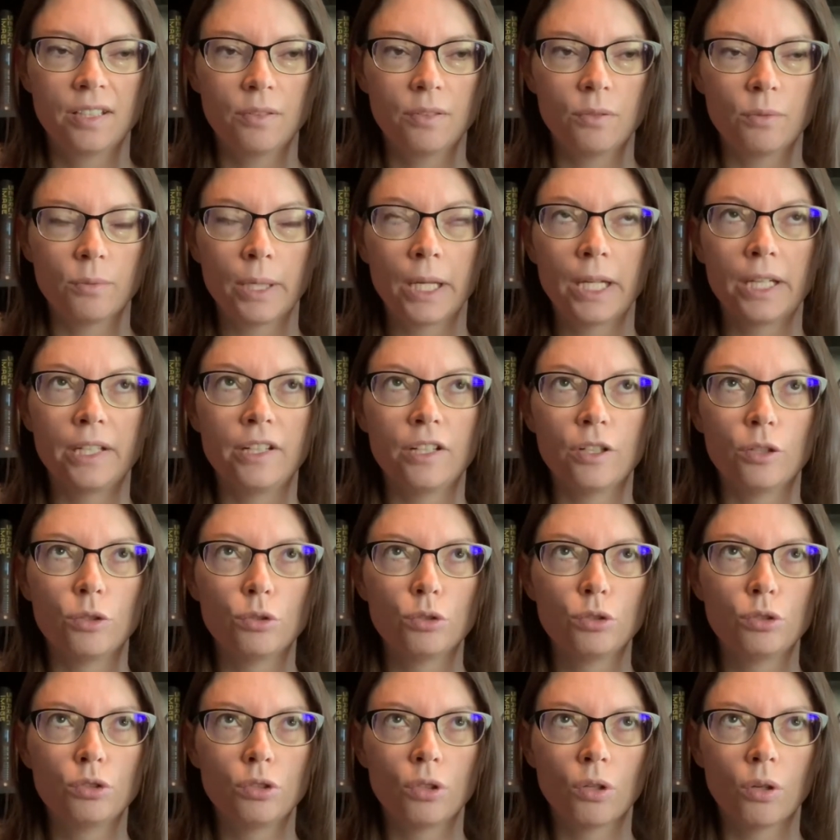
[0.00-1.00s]
read
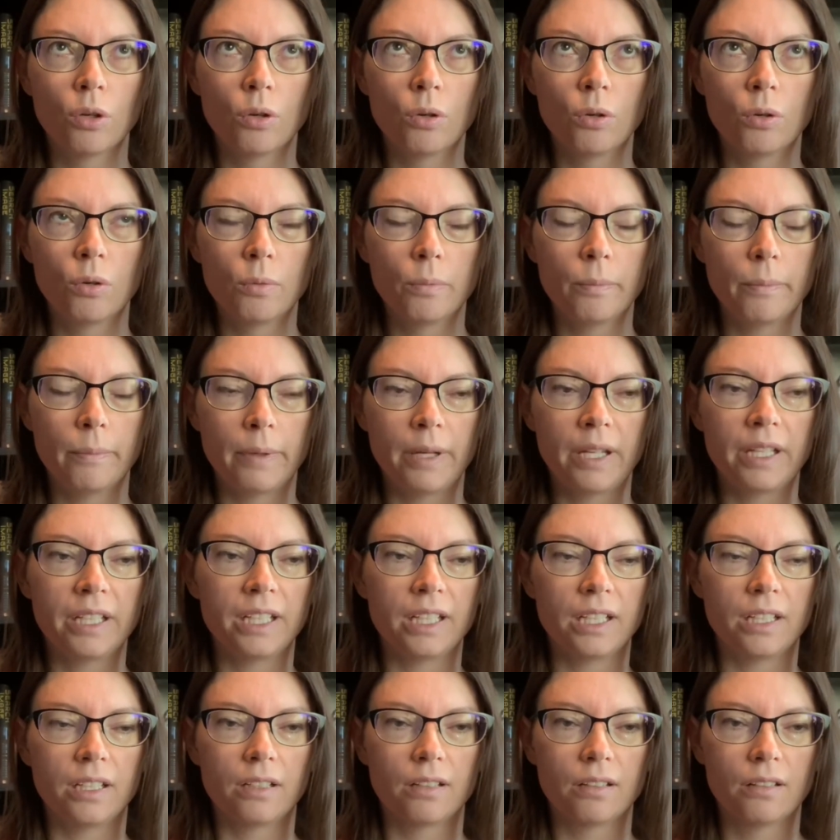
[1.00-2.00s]
so
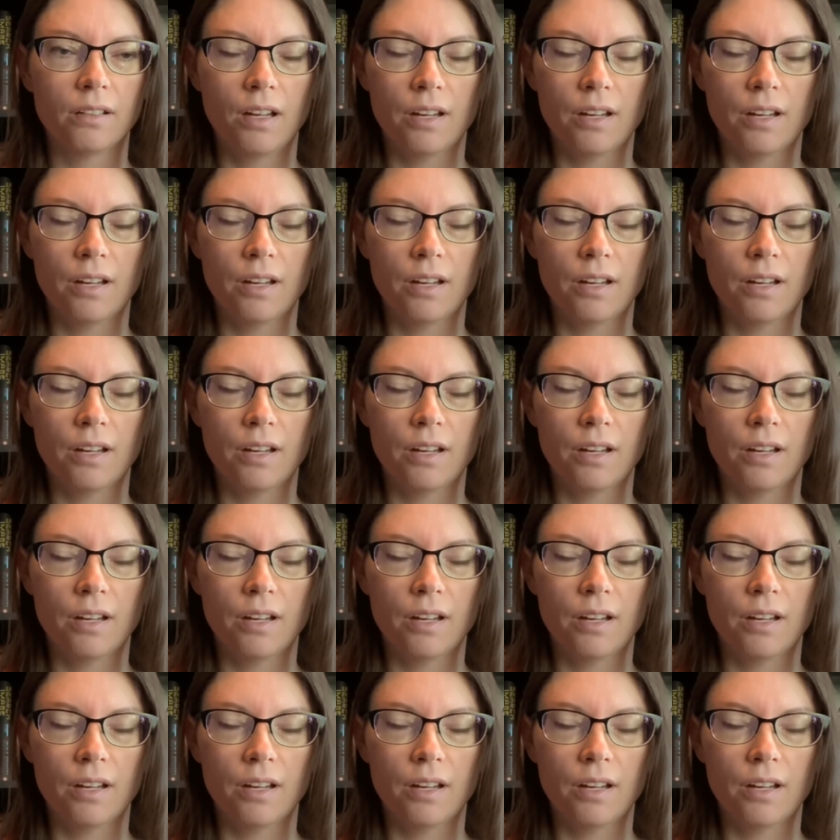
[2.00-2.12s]
many